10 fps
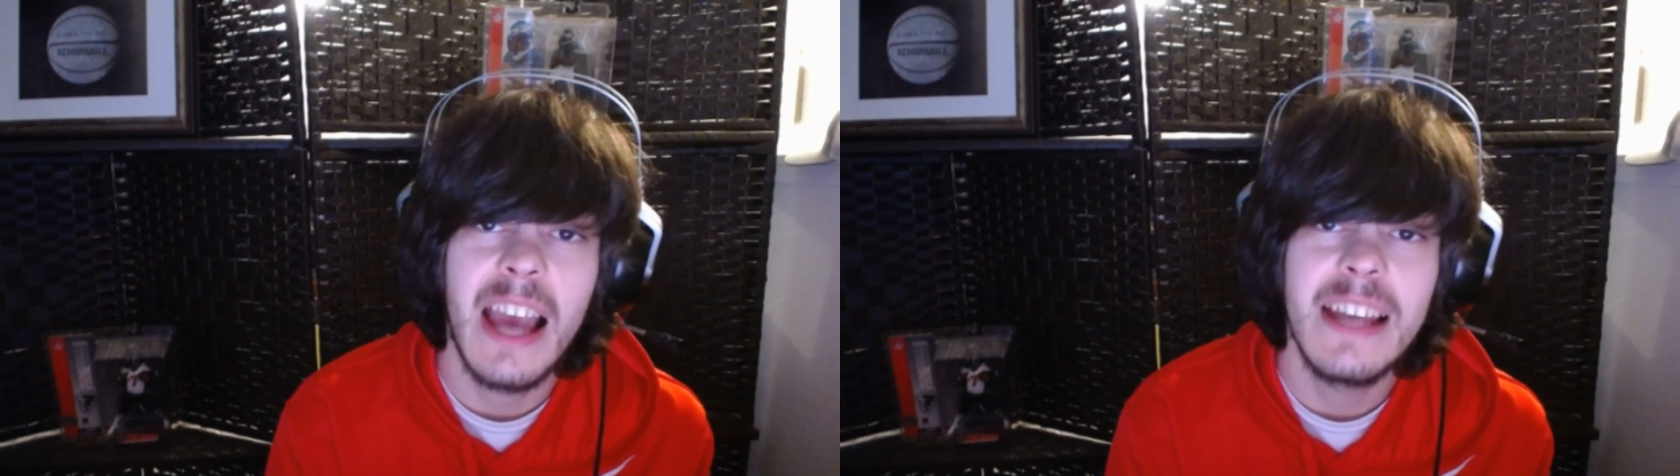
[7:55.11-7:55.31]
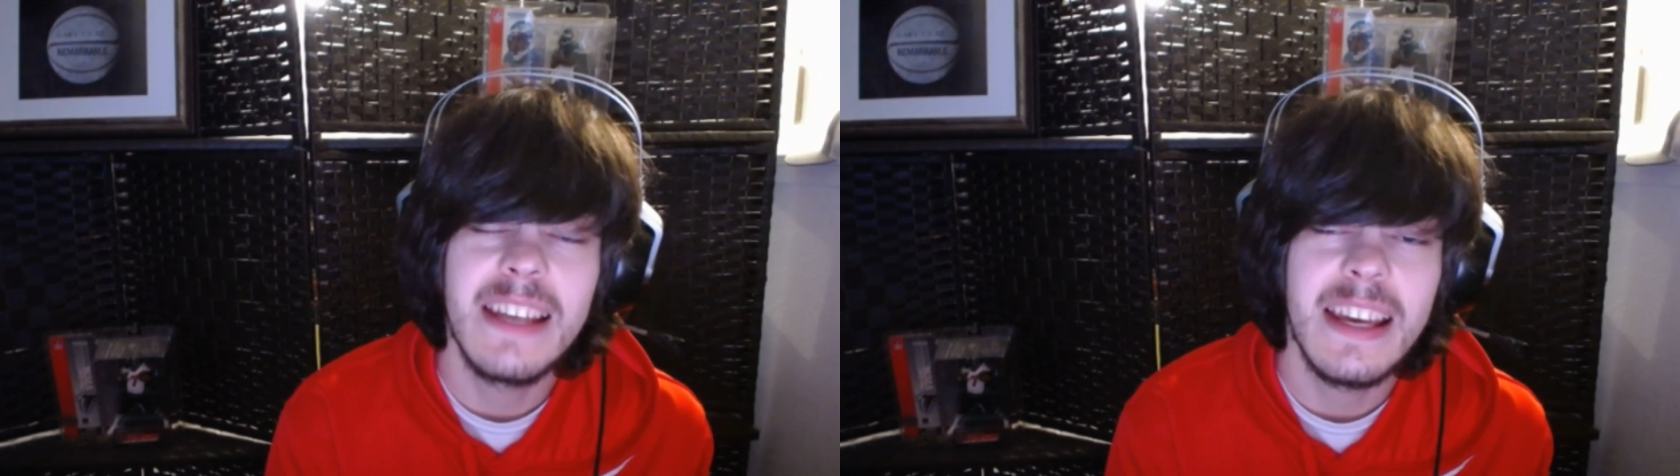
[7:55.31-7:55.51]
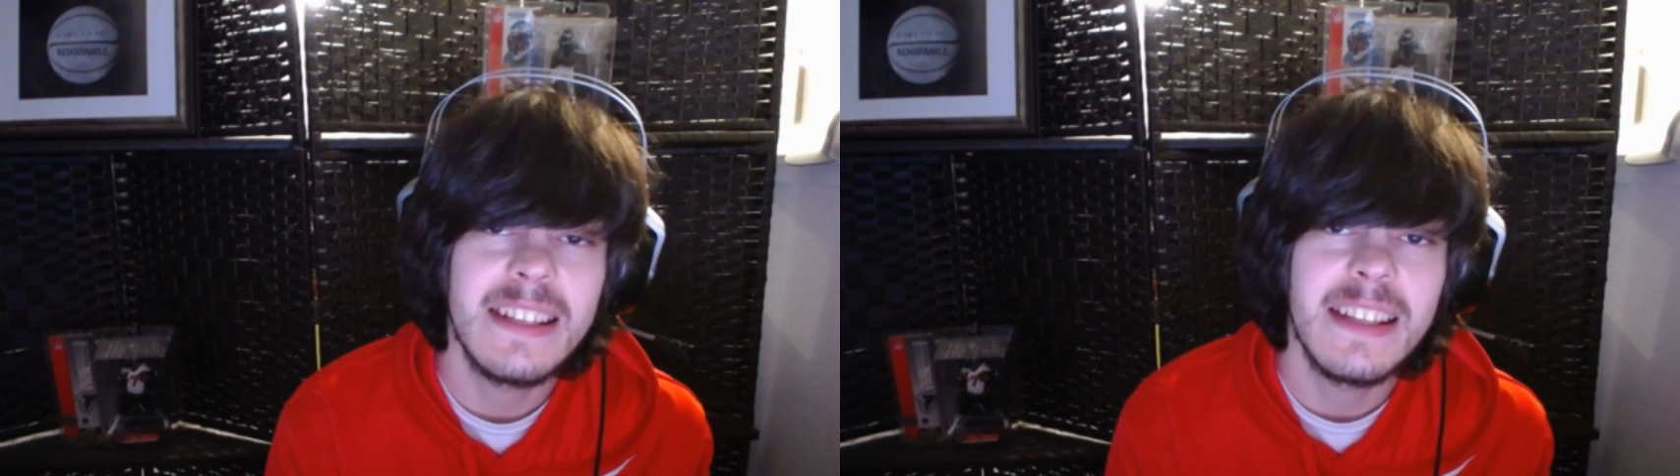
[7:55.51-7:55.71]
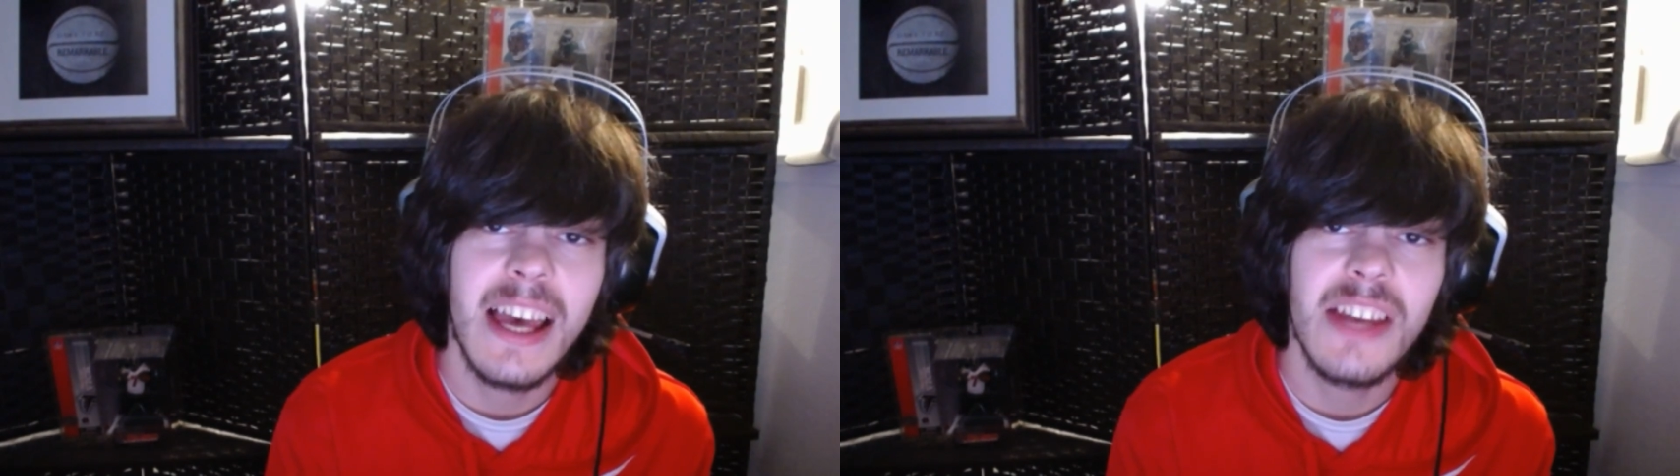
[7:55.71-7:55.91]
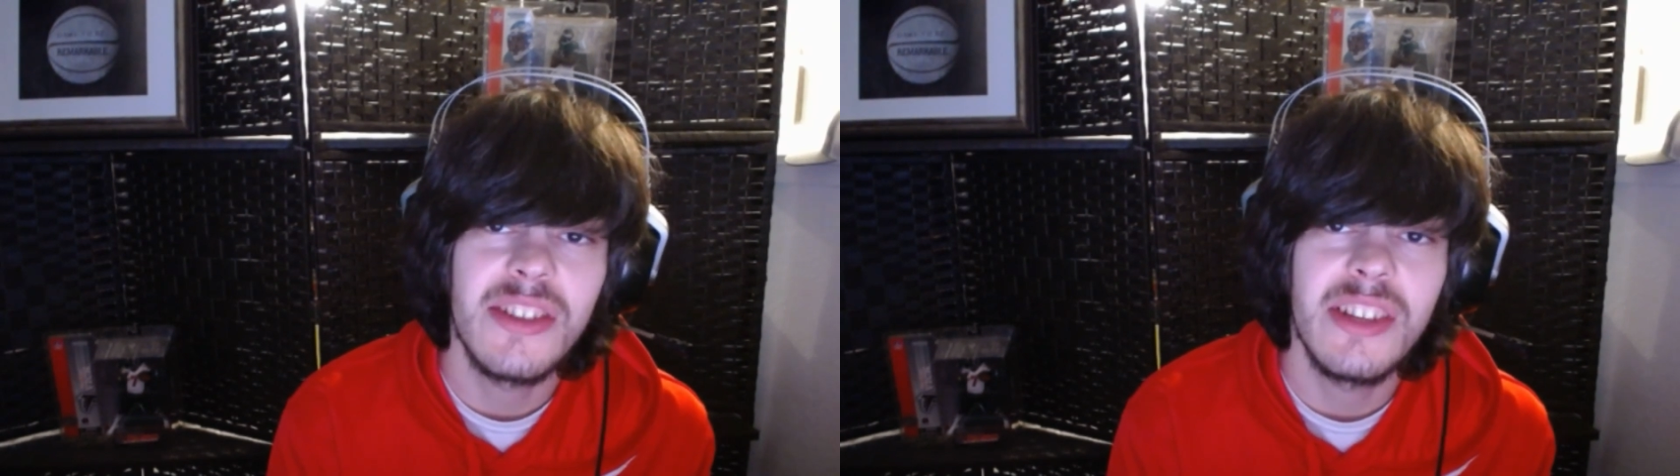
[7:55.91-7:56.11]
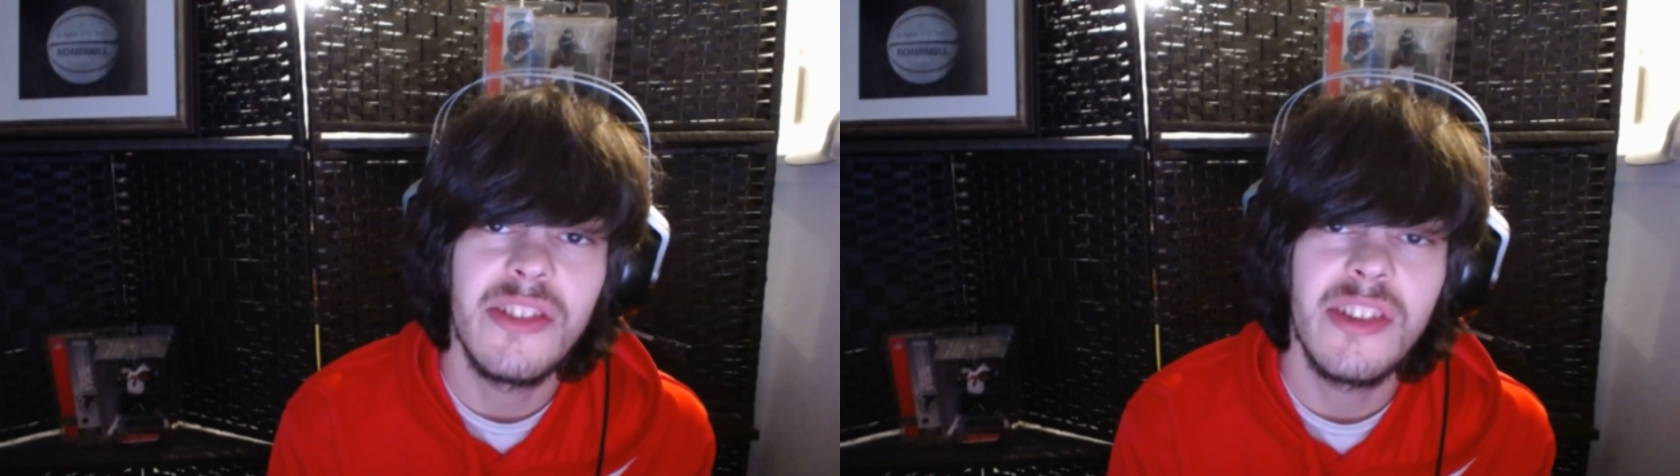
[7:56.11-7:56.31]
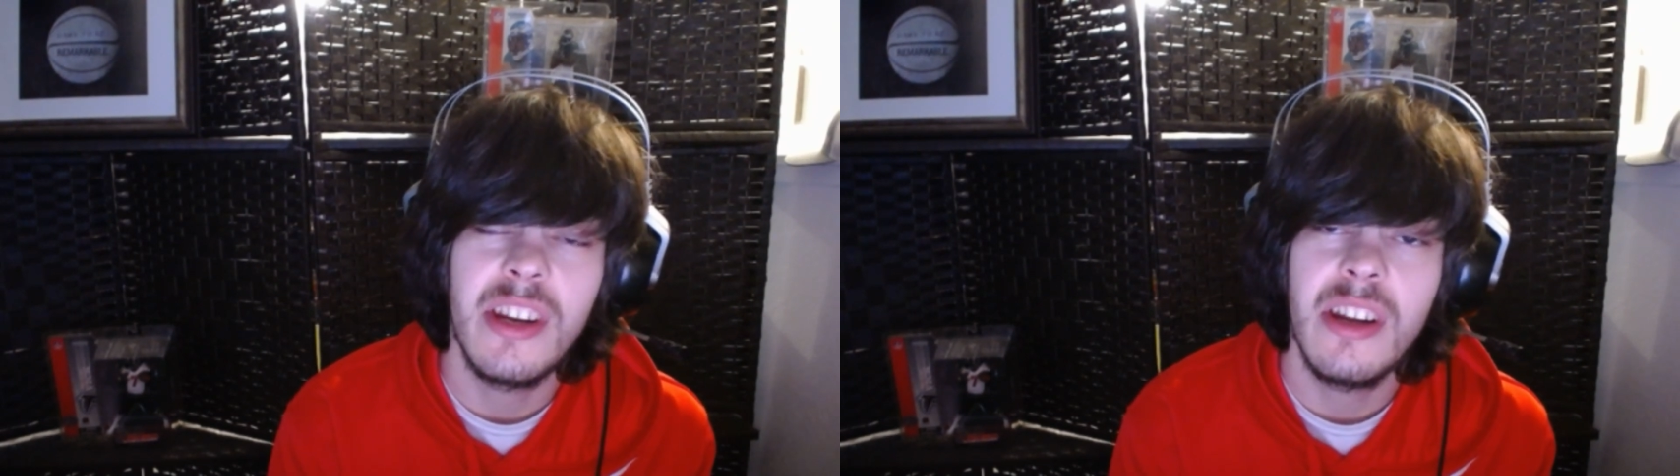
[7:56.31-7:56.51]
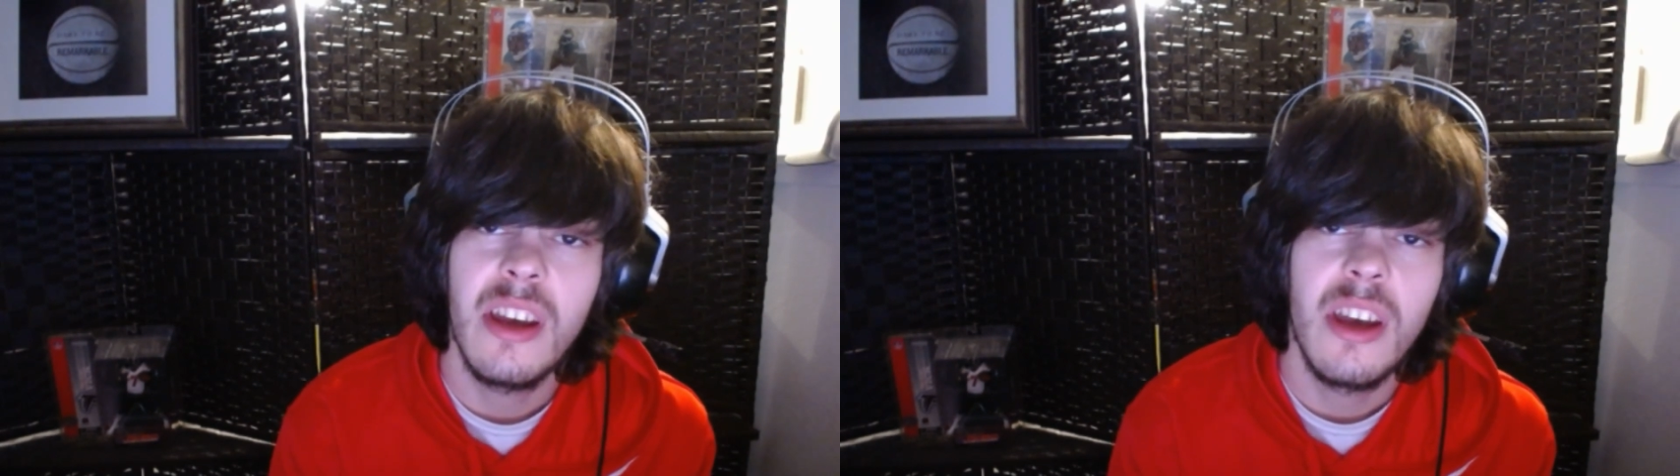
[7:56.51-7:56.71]
eye test last
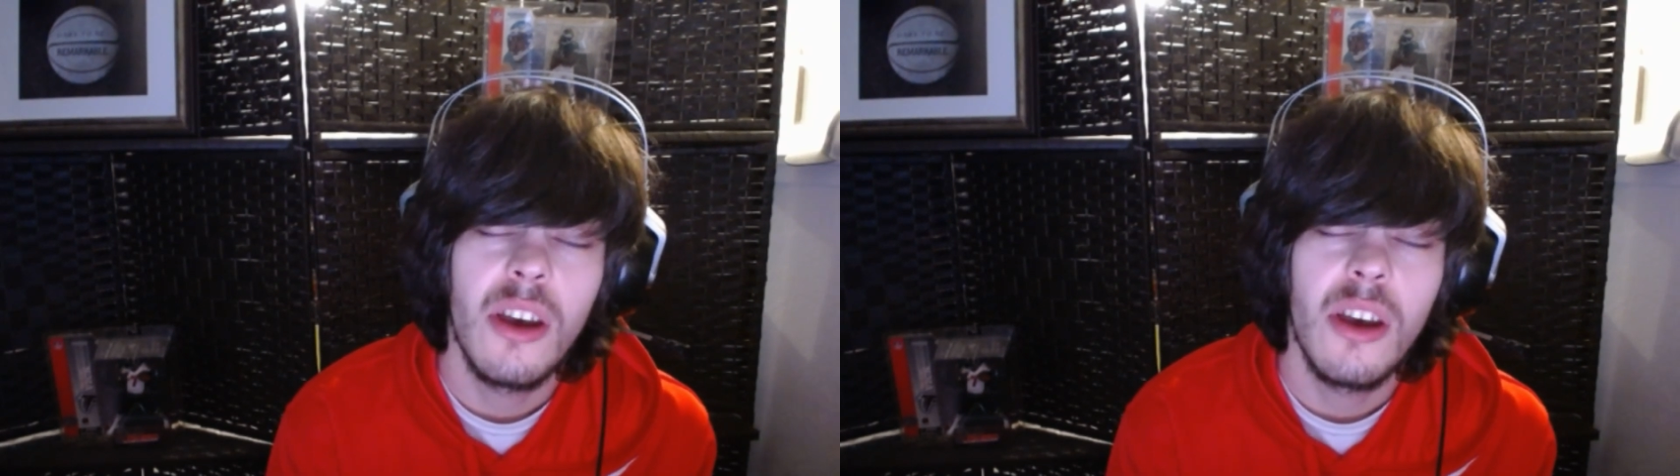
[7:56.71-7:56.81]
season,